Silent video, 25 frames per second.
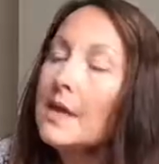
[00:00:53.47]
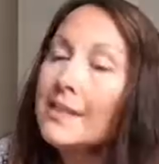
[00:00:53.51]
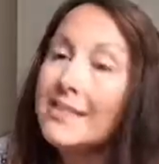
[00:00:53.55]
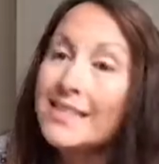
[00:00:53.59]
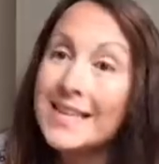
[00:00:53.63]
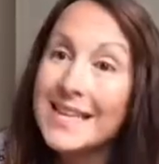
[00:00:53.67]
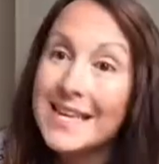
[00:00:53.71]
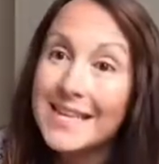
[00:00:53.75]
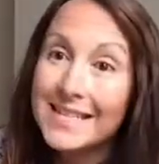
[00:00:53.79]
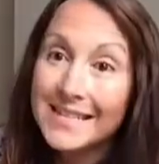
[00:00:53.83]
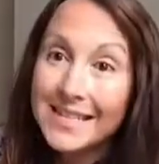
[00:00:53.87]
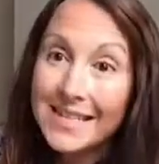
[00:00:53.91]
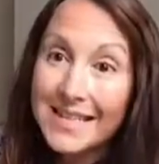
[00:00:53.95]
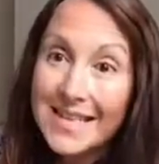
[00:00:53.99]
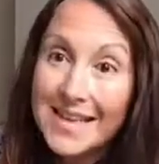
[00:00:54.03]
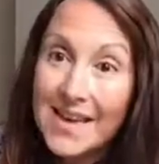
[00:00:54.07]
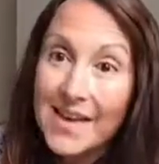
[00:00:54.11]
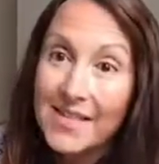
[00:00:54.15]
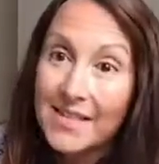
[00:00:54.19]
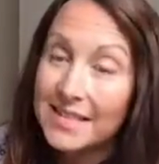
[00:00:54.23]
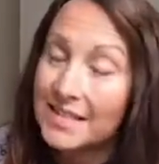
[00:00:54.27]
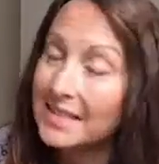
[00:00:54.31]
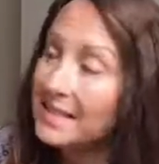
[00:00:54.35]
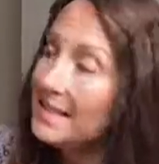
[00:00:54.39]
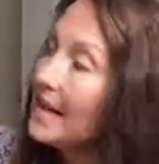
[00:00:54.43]
These are the
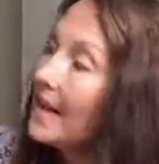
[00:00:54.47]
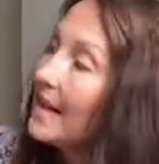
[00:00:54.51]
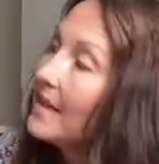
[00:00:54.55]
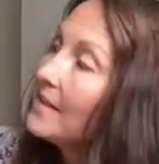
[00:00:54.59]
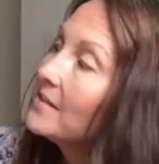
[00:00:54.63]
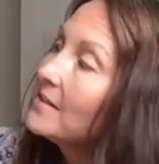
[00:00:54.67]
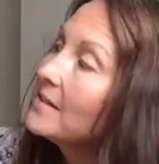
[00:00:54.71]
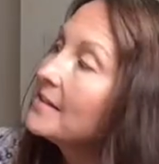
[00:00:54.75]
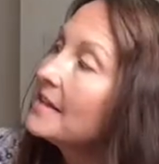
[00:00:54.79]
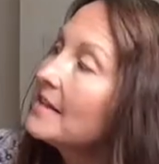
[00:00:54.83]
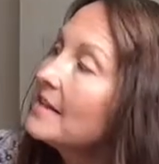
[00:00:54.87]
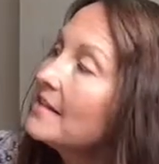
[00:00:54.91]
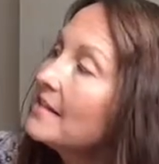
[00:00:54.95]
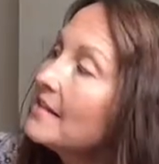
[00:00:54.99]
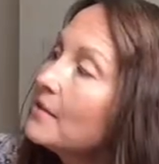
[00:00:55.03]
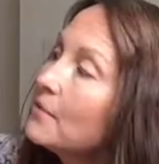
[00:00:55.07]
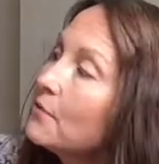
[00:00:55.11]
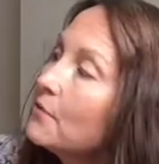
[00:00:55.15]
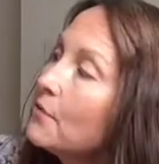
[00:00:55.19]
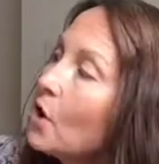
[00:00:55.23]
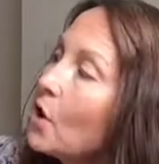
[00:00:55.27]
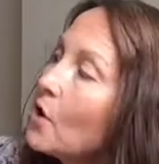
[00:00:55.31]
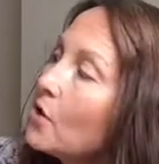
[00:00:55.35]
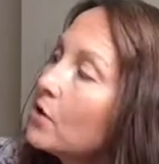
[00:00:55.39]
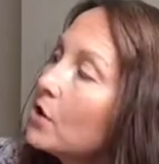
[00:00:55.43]
other snails in the
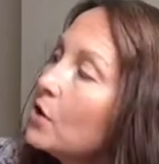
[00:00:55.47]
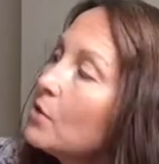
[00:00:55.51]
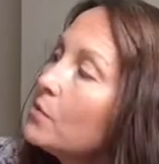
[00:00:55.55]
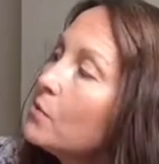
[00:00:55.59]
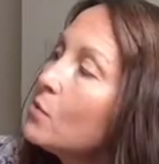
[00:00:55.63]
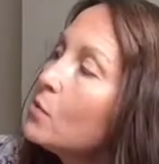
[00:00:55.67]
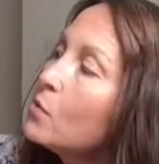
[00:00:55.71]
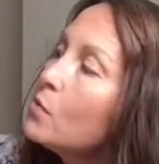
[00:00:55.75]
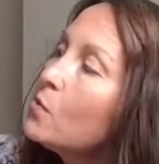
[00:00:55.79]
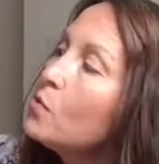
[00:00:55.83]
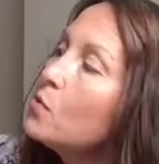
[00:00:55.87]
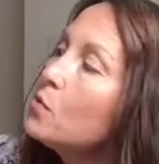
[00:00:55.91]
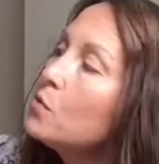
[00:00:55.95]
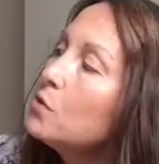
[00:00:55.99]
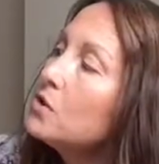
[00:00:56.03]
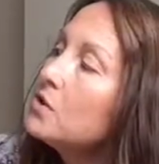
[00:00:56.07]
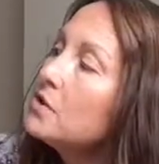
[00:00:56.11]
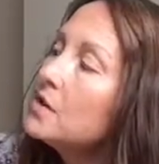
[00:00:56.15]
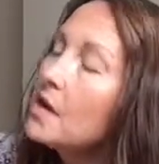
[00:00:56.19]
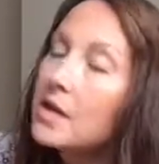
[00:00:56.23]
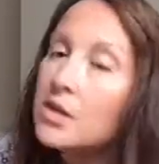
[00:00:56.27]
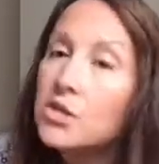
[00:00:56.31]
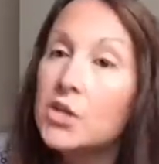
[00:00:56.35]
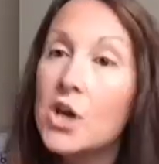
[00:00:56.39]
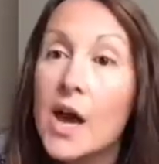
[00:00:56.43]
flock, who were all
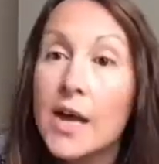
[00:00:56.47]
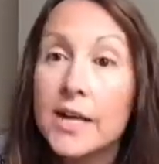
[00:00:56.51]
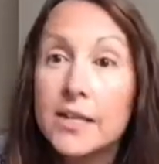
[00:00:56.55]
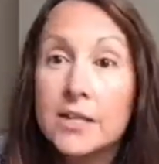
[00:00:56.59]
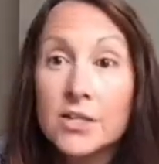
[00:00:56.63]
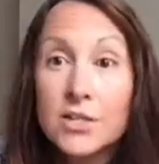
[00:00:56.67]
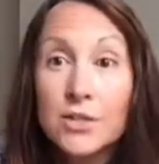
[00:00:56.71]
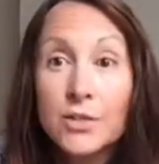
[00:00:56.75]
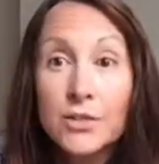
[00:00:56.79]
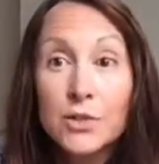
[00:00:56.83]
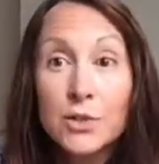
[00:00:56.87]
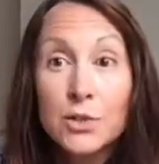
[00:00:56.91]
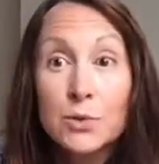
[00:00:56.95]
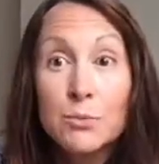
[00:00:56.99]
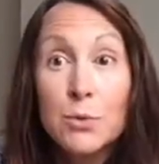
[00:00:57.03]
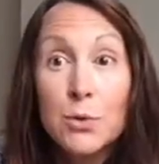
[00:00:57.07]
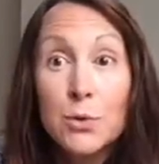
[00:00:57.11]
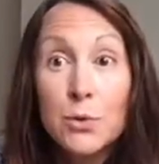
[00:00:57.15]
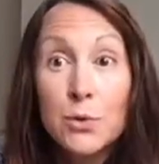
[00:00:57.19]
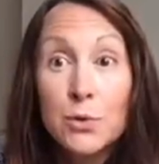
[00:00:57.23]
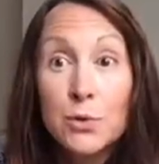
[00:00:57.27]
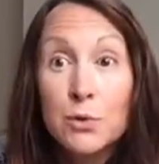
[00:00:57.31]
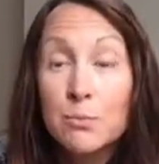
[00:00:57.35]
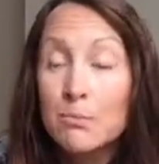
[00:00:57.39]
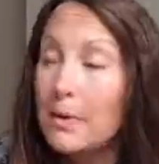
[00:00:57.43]
stuck tight to the
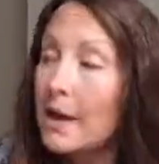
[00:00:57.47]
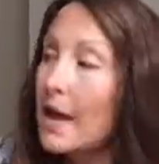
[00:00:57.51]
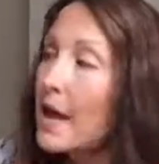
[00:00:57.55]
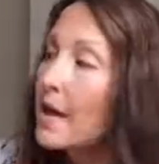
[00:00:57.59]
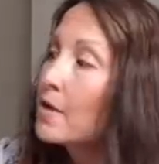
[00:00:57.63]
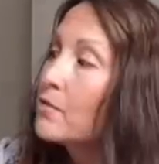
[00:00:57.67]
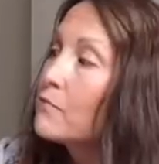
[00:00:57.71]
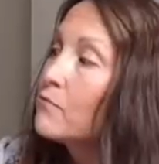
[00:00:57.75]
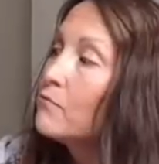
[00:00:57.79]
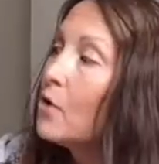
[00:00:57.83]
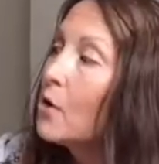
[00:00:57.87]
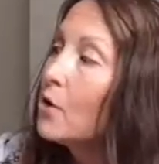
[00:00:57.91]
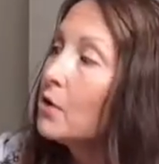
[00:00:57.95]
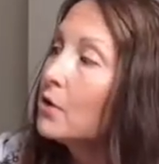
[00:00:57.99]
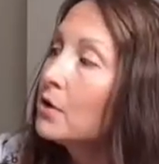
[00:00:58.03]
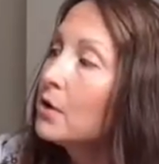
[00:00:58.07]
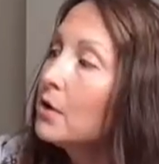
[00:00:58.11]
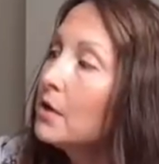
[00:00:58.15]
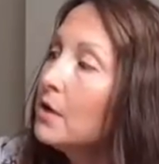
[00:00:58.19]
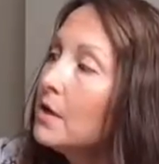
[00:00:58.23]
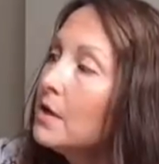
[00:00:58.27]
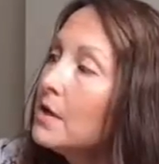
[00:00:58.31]
smooth black rock,